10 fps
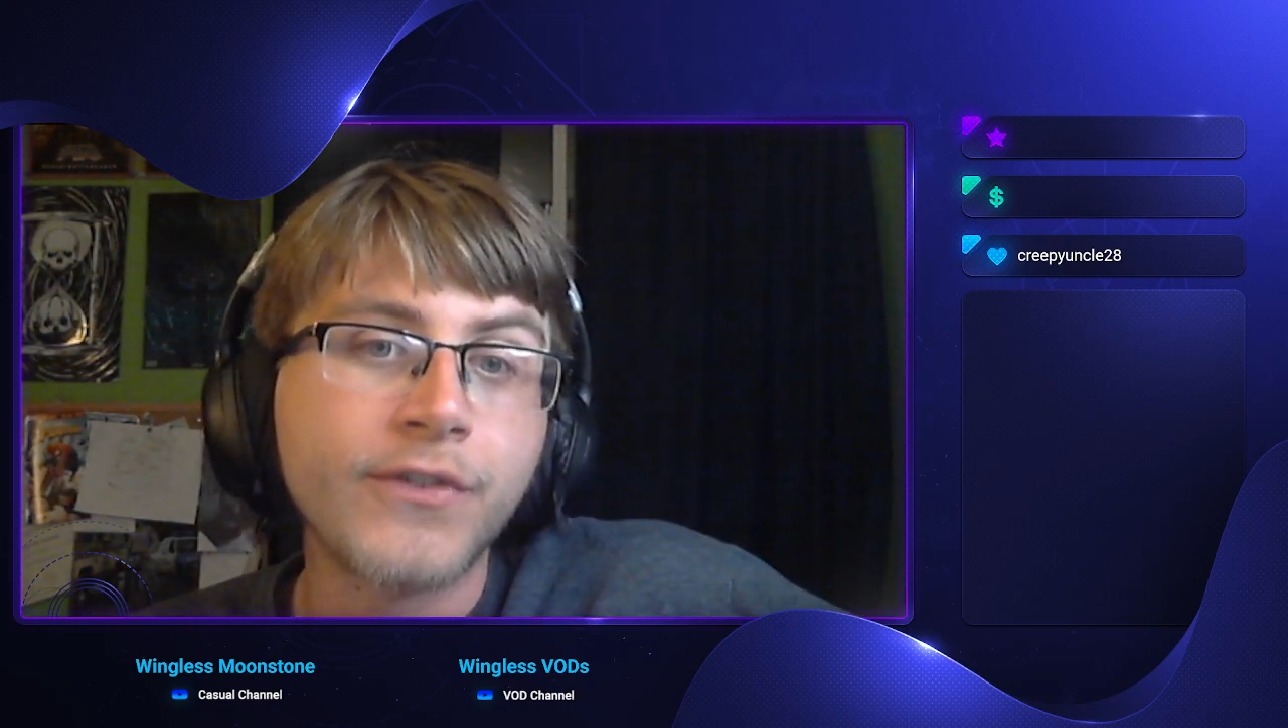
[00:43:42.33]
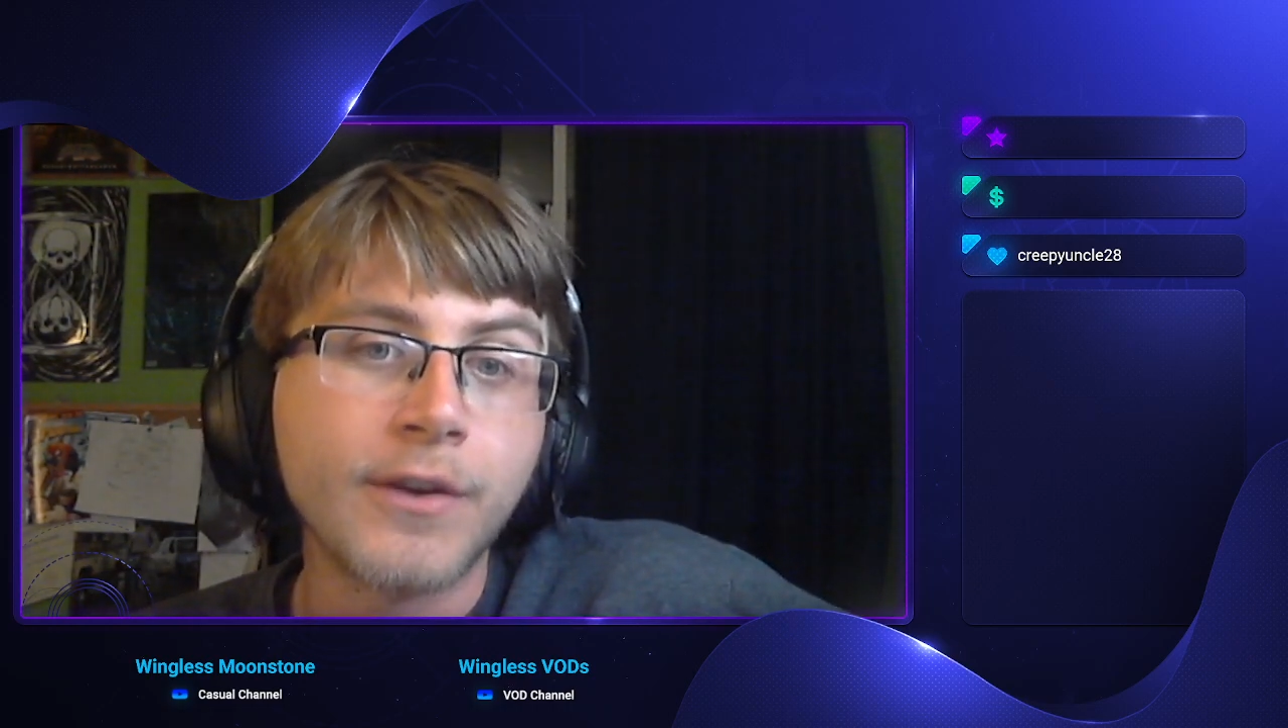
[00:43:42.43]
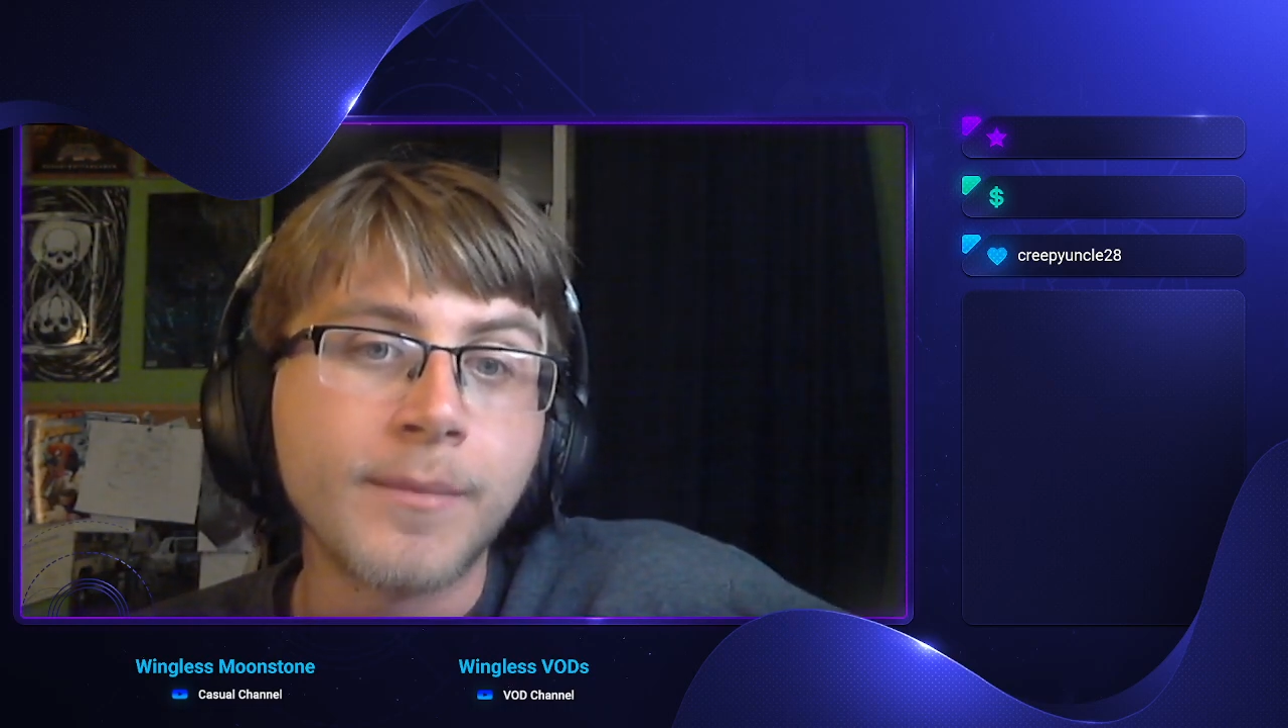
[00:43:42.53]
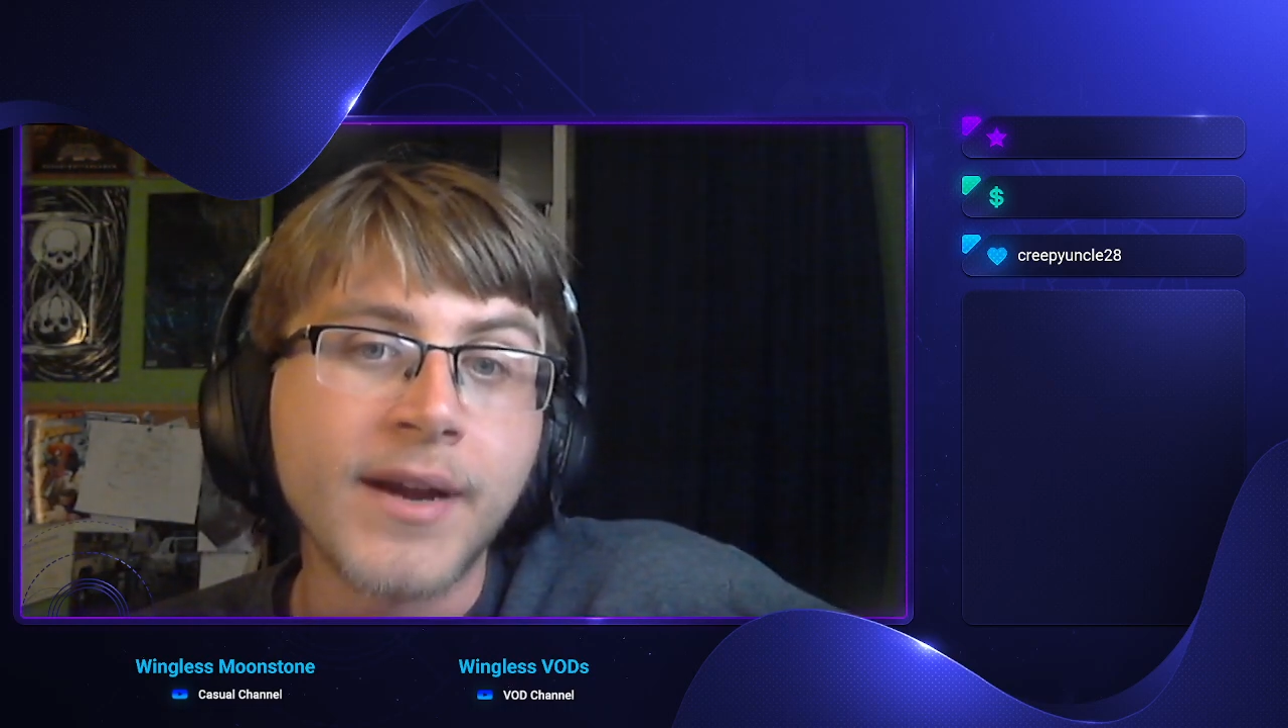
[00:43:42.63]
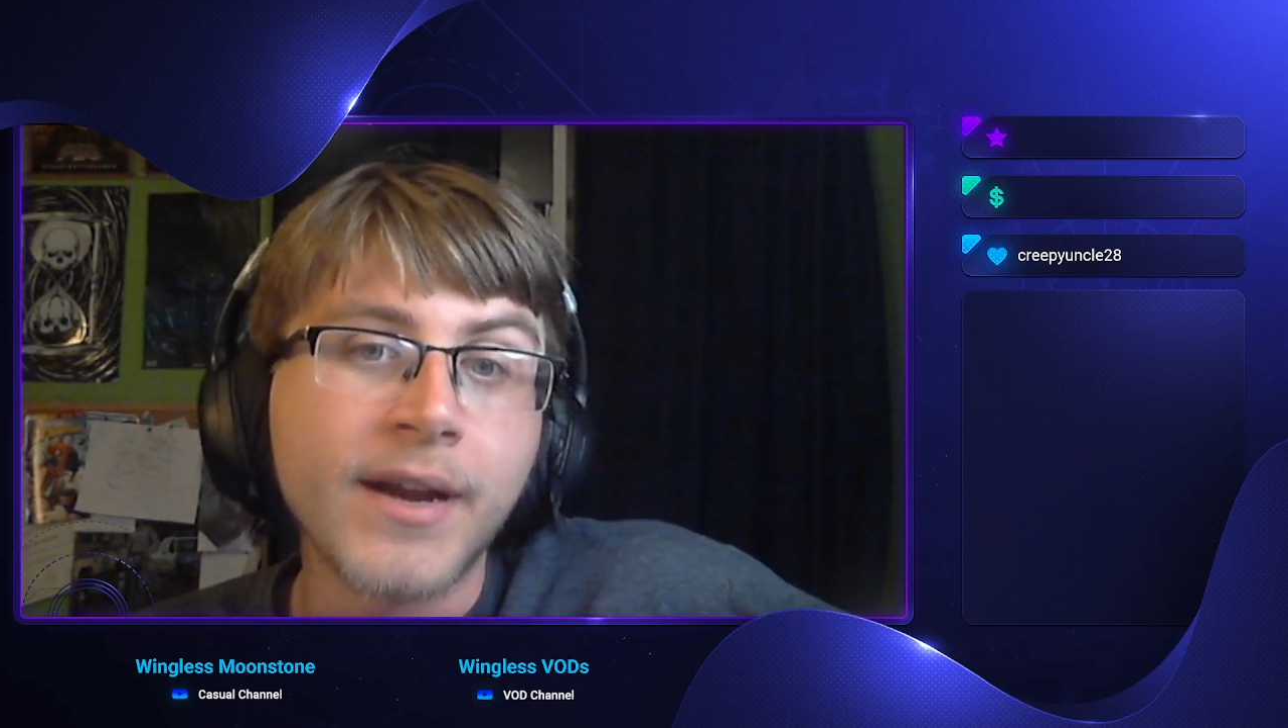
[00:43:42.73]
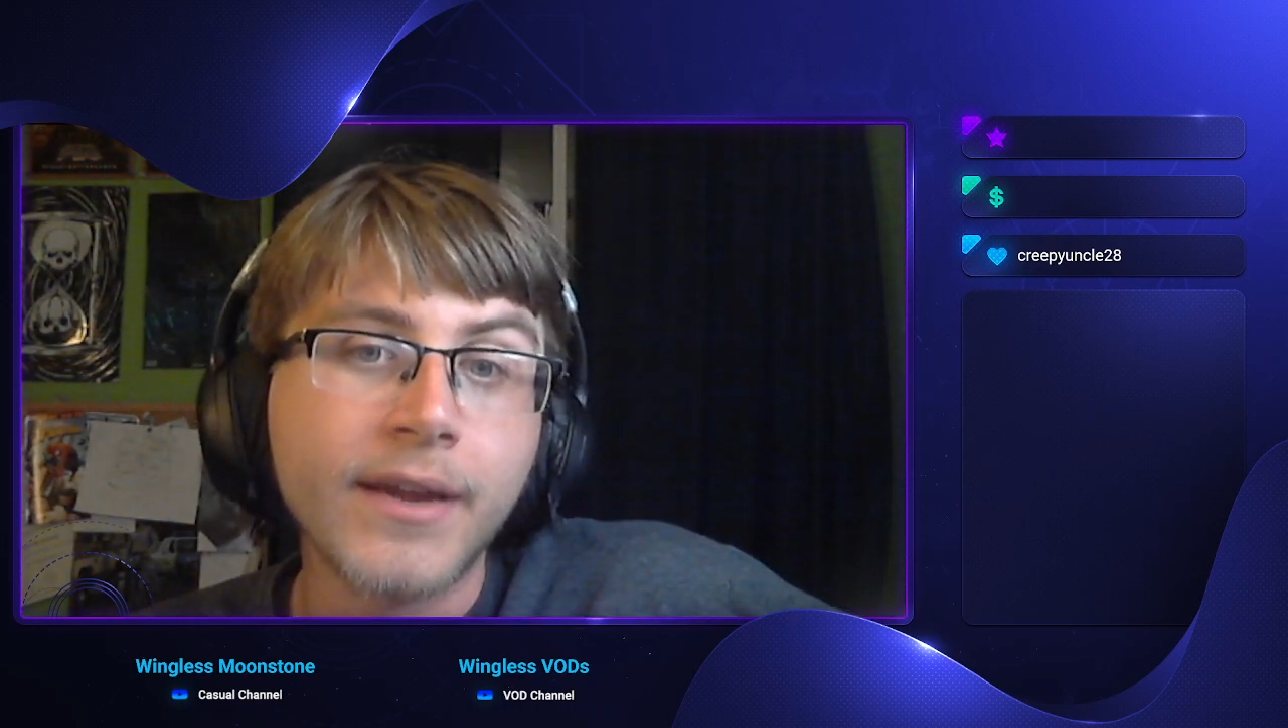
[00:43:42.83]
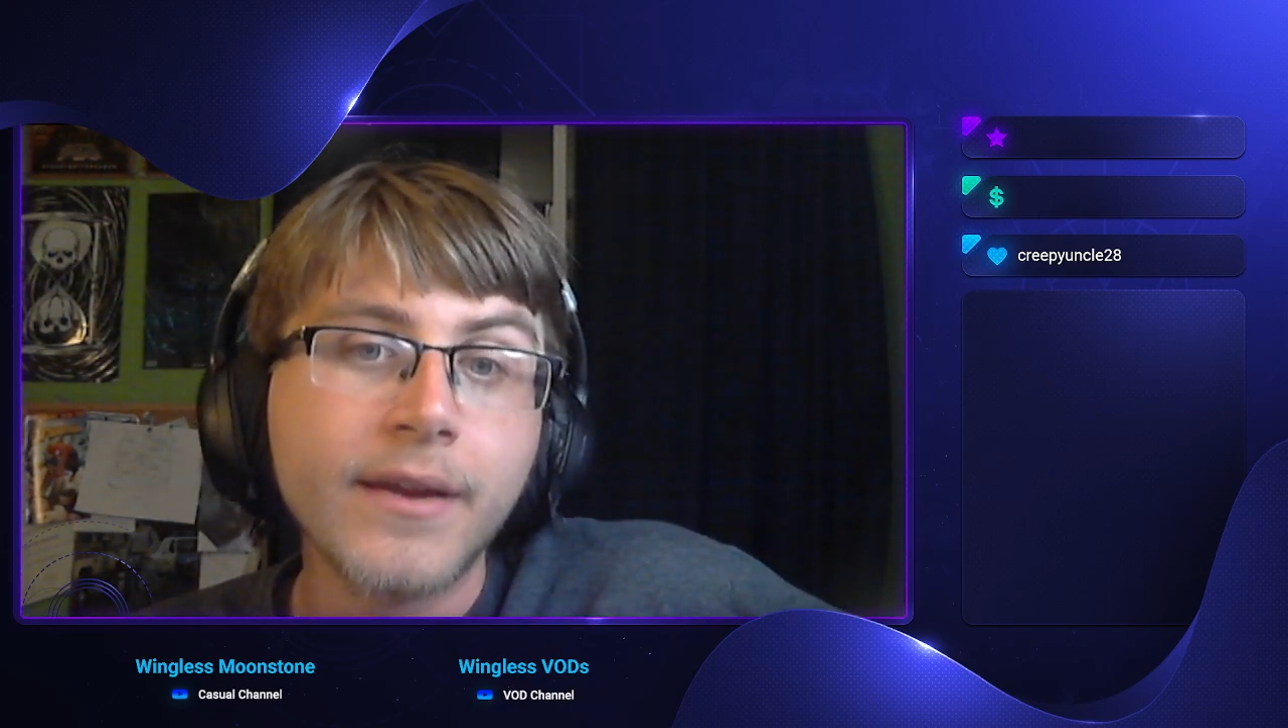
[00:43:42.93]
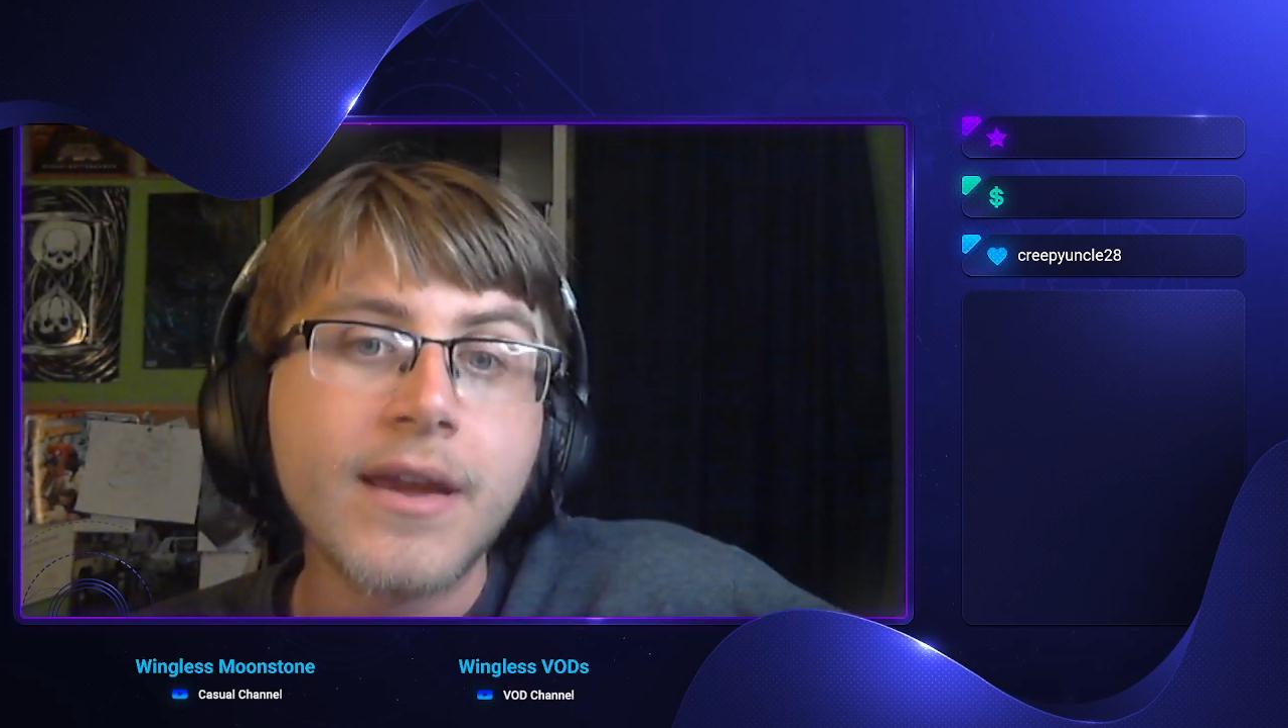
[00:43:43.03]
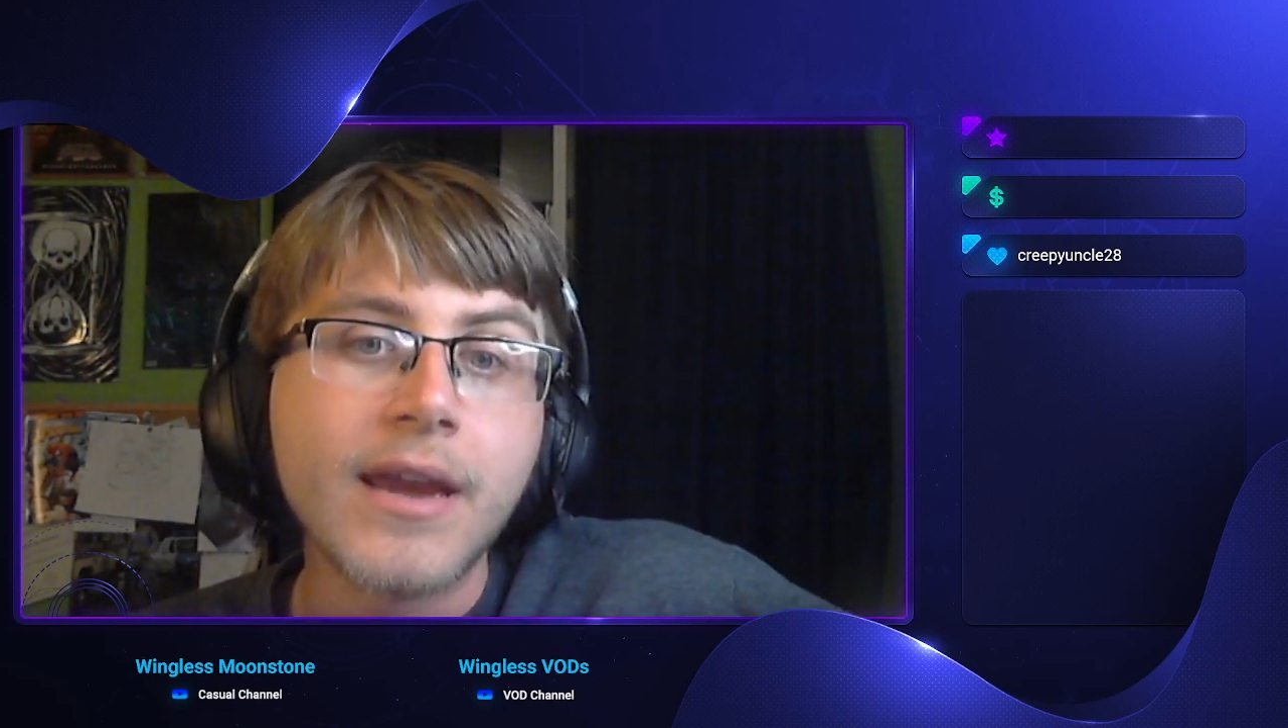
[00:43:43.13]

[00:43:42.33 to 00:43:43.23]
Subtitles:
nearby,